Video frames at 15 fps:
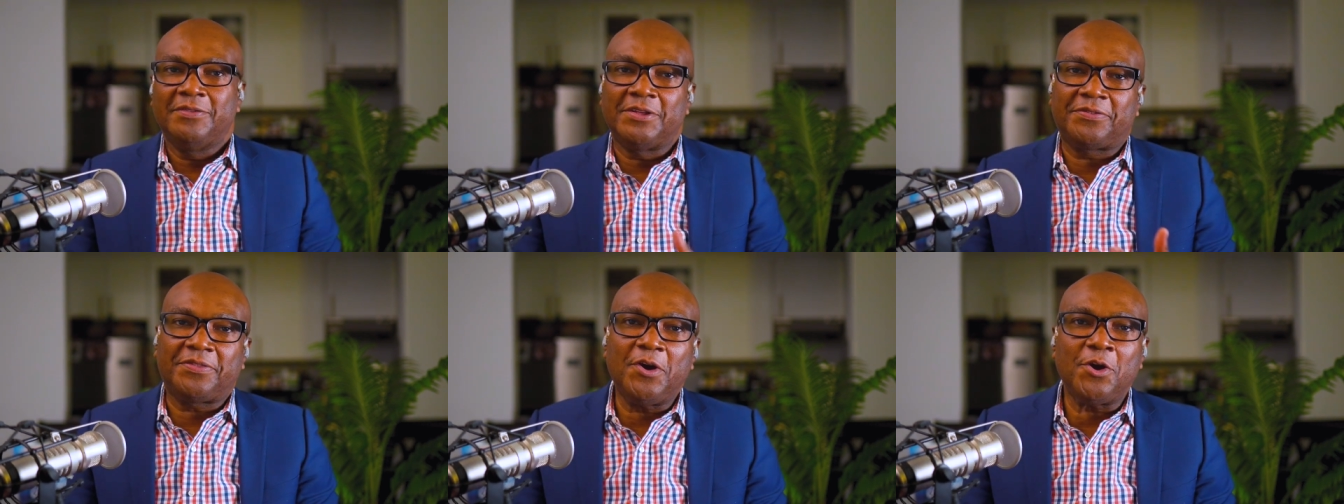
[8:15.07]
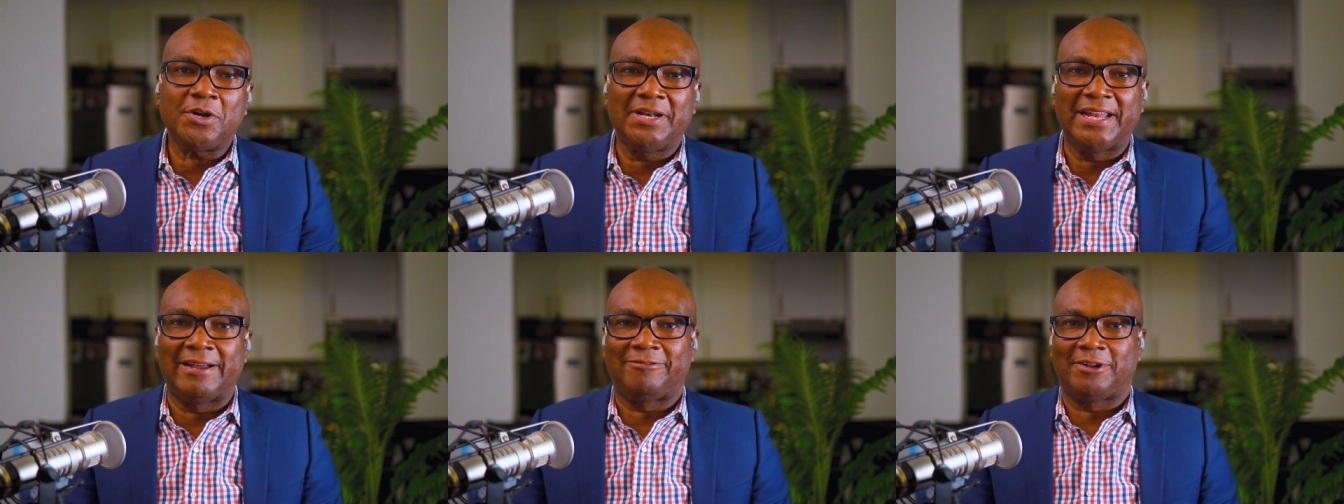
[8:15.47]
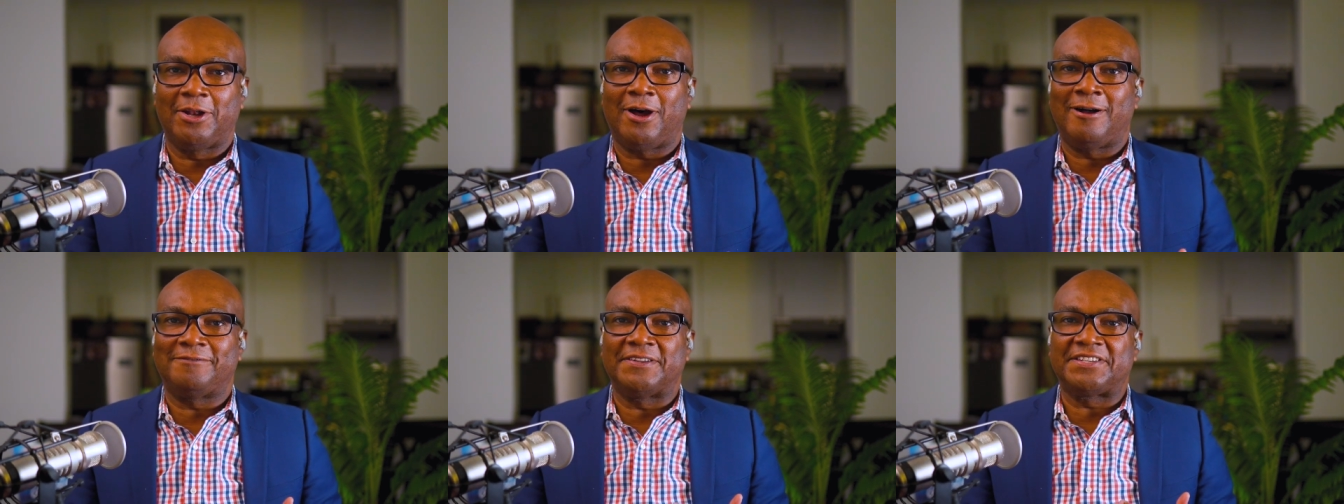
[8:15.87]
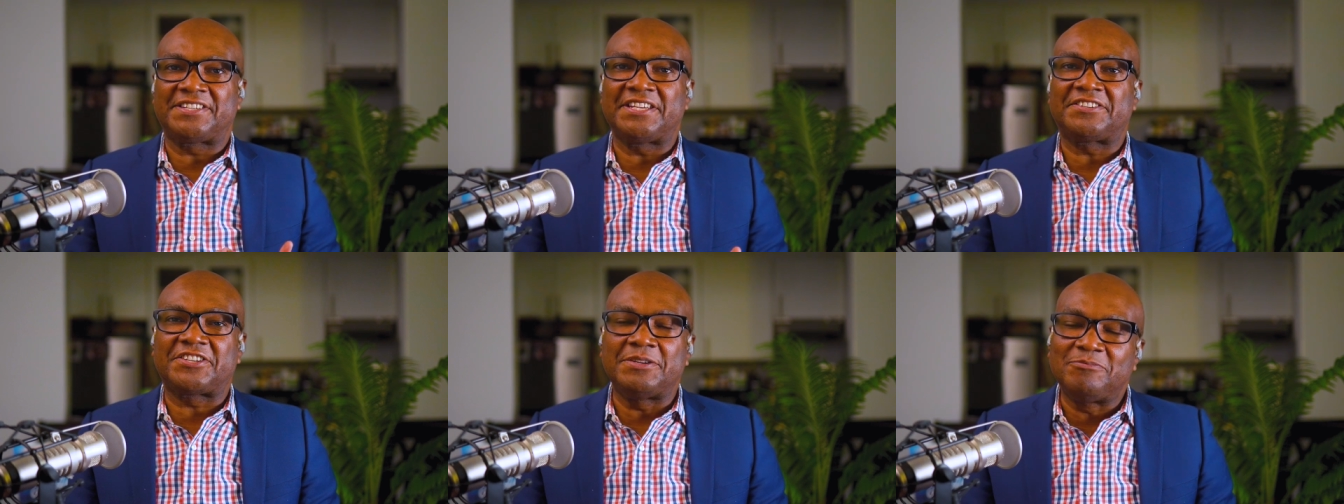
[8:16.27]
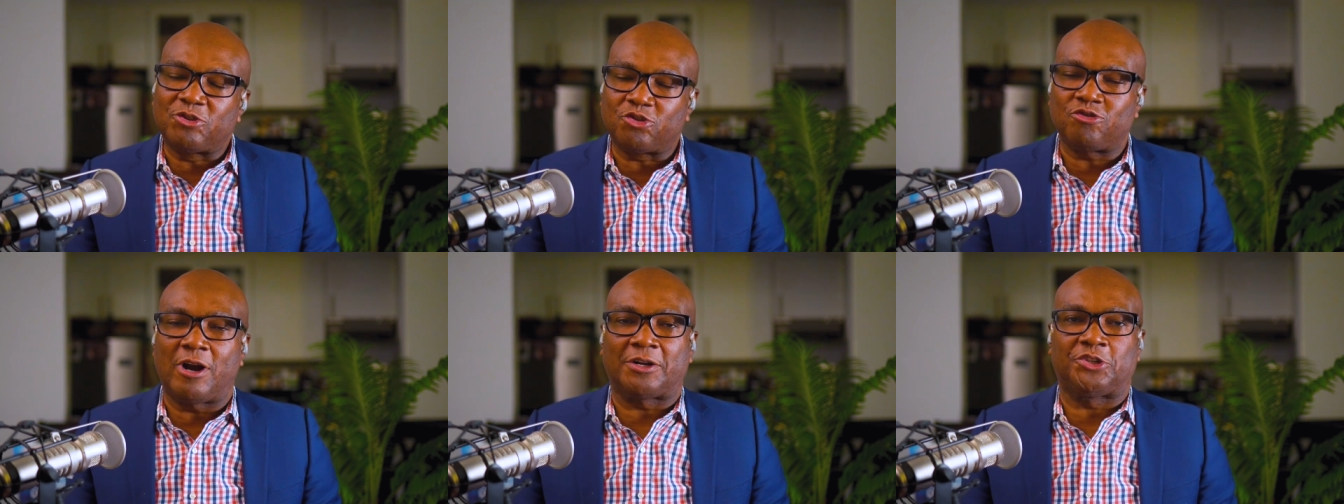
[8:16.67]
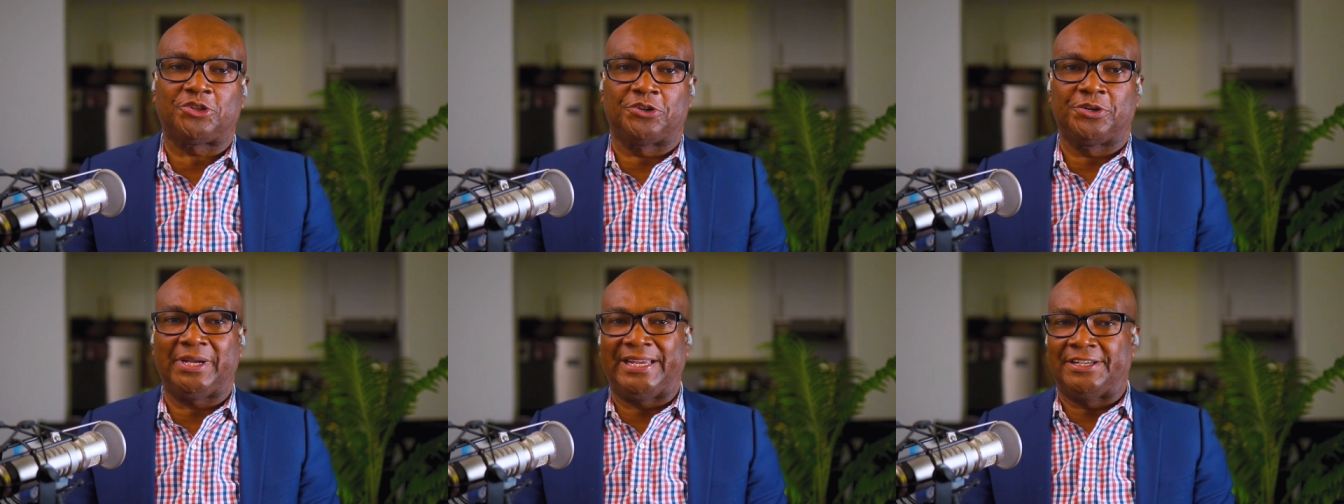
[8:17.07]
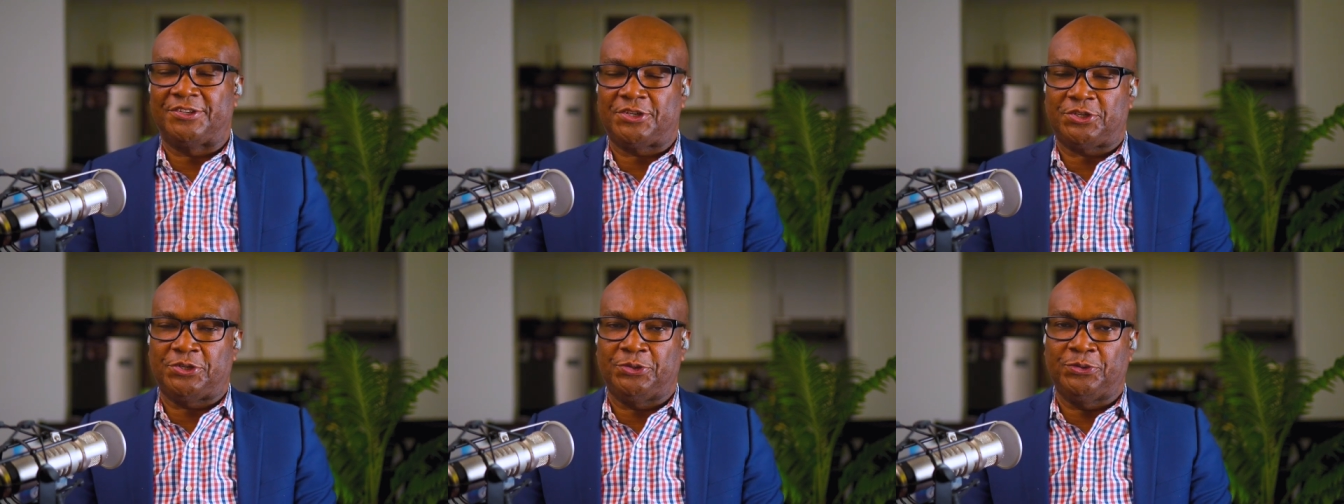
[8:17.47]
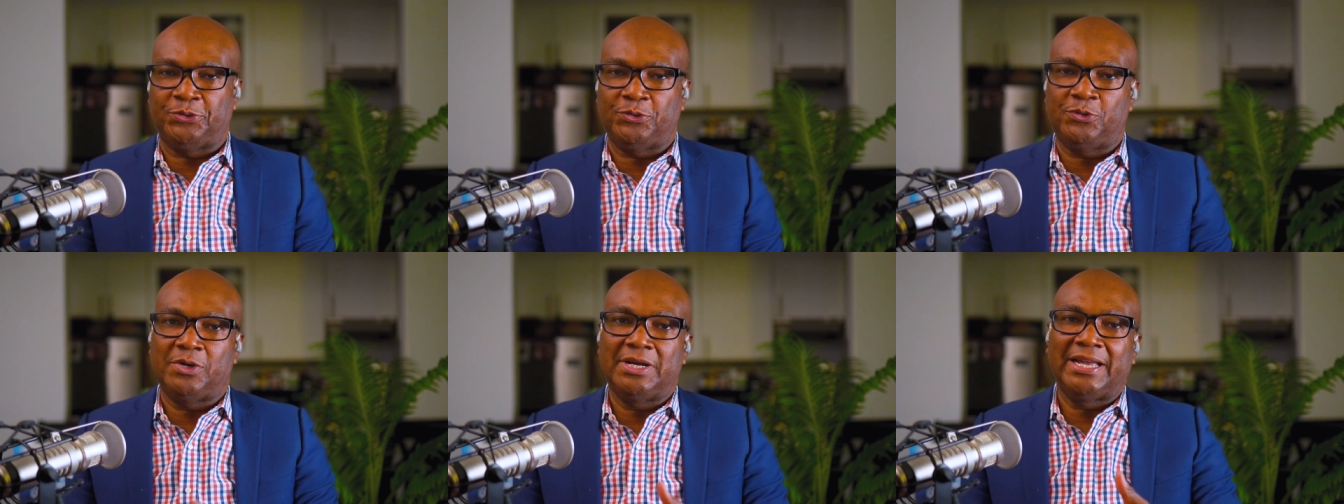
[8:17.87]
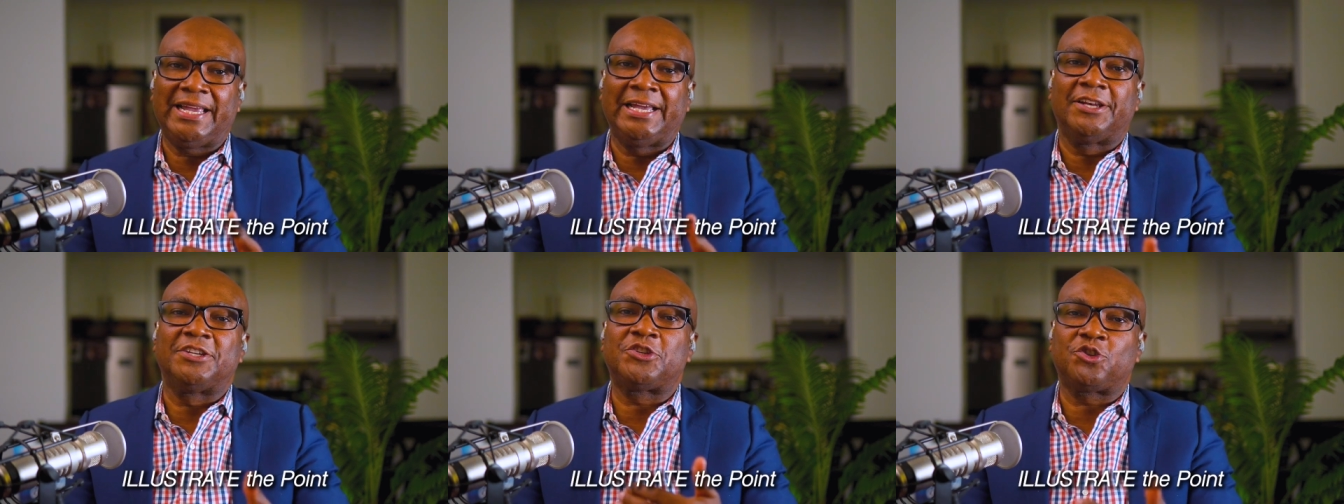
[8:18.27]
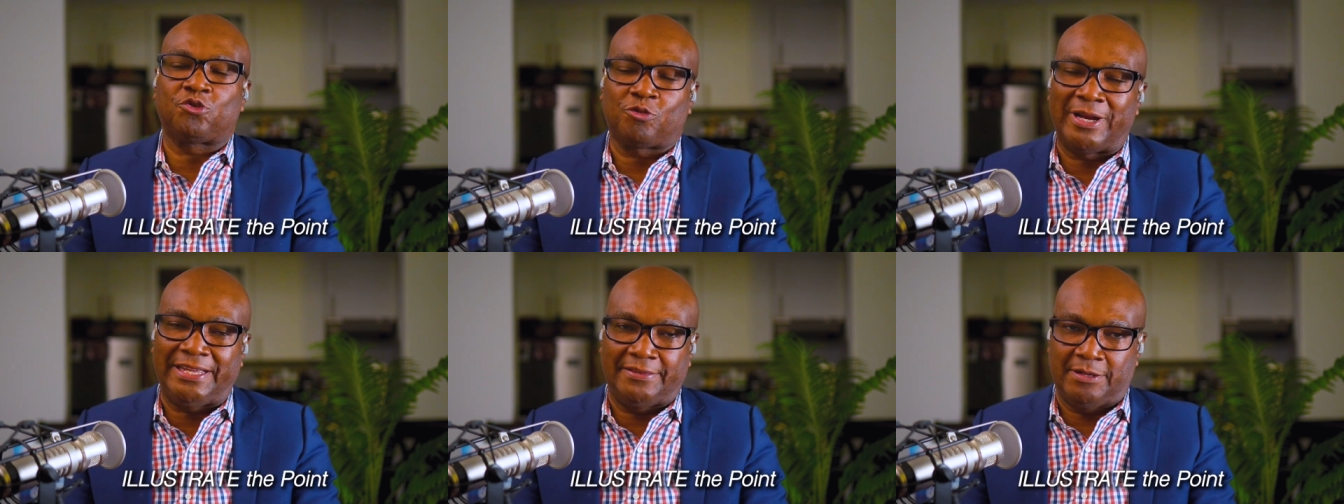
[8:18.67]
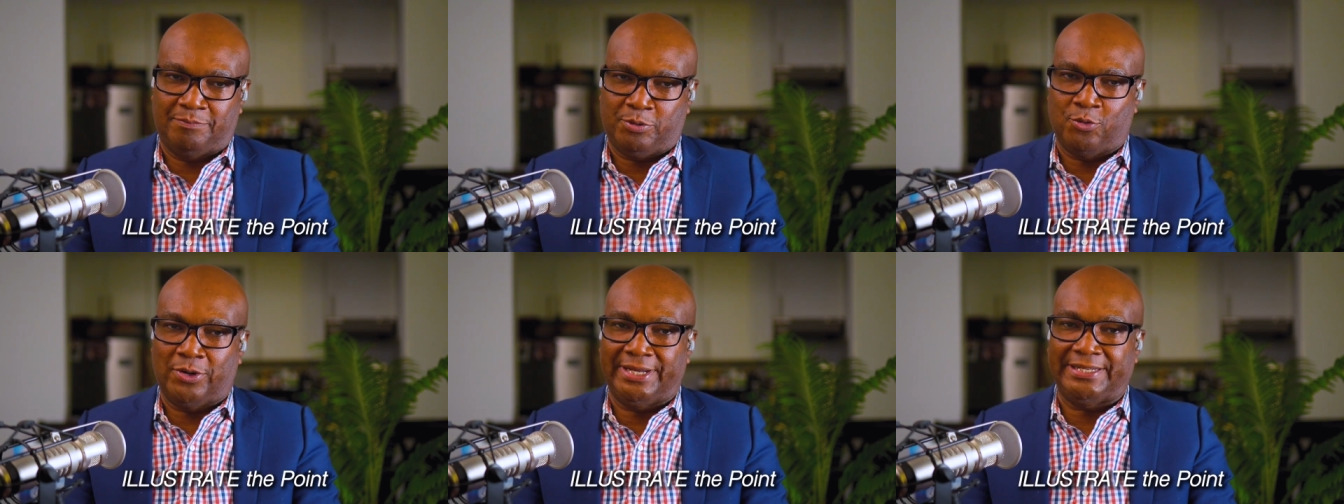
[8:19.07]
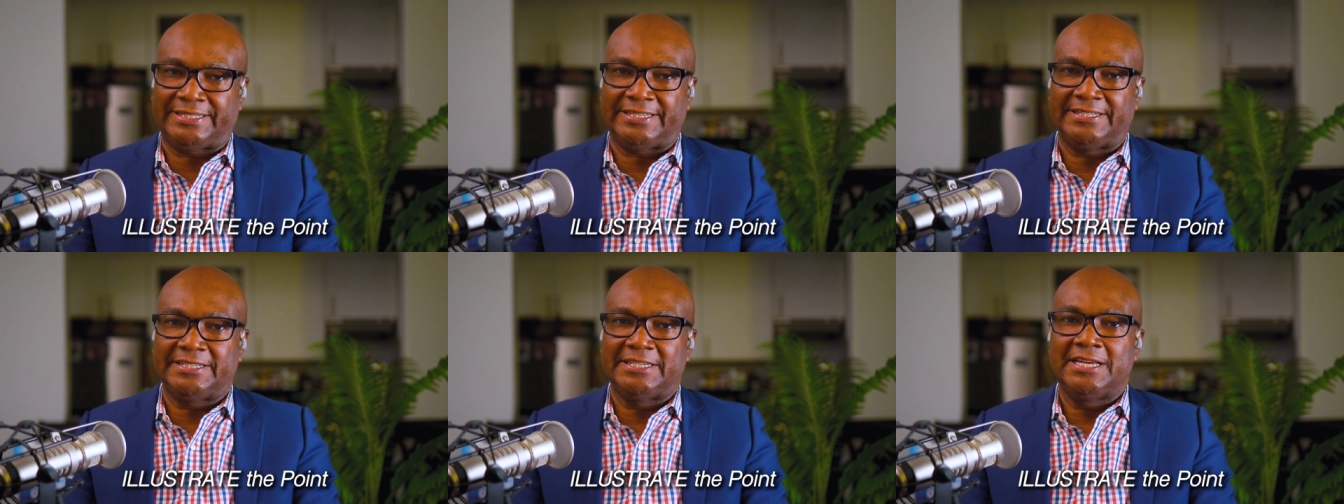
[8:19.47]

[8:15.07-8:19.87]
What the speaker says: The third level of the system structure is to illustrate the point.